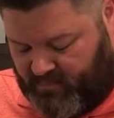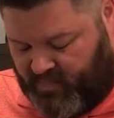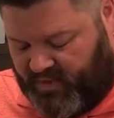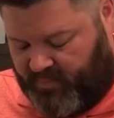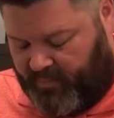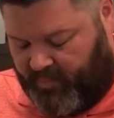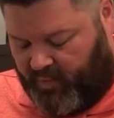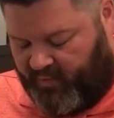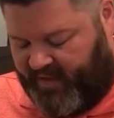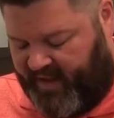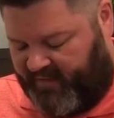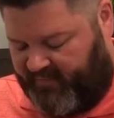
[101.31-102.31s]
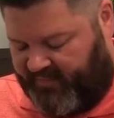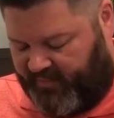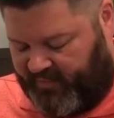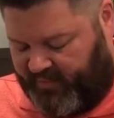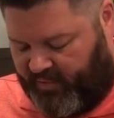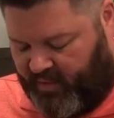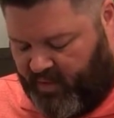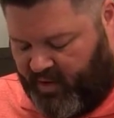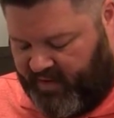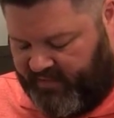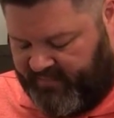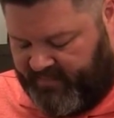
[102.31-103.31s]
When you pull that filter
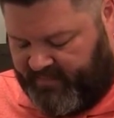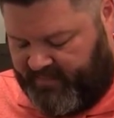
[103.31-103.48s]
off,